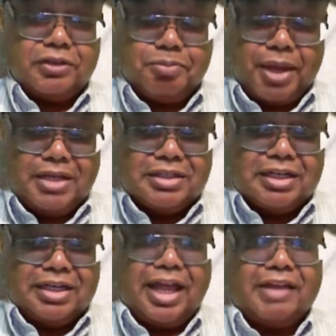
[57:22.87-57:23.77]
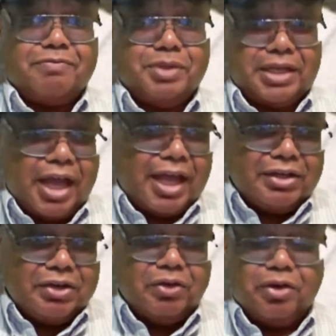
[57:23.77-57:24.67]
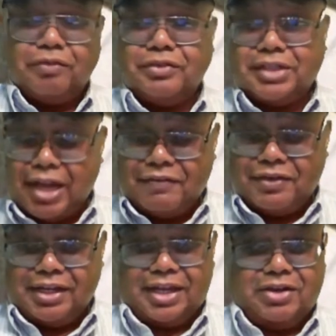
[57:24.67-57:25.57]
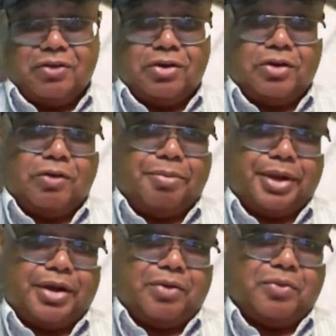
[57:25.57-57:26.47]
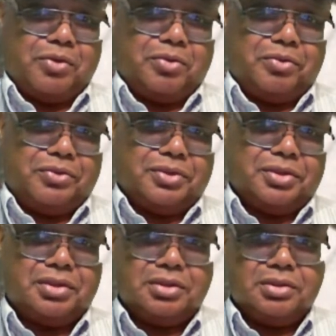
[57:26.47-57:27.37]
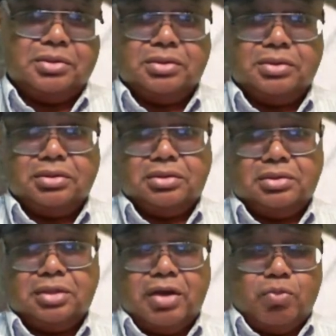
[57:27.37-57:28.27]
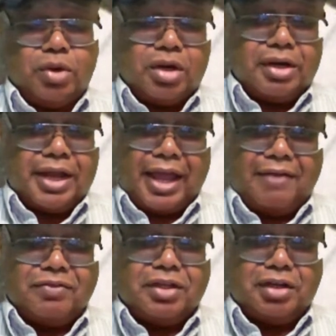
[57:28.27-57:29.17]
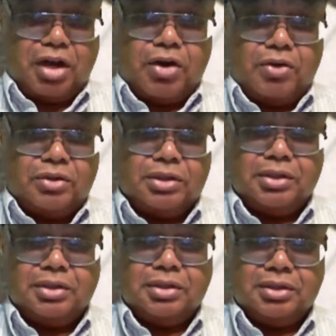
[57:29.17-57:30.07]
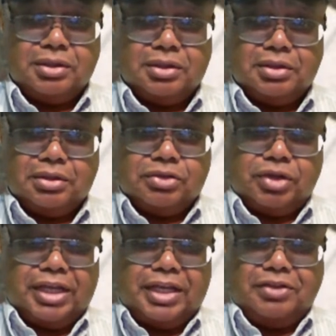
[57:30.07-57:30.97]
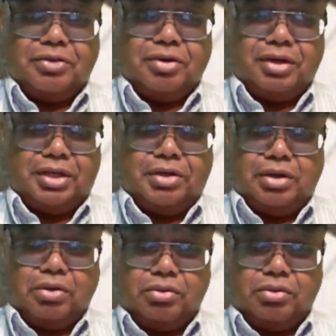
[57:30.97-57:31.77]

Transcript: And especially life beyond the earth definitely ain't going to go by our rules. And we're going to have to learn to either,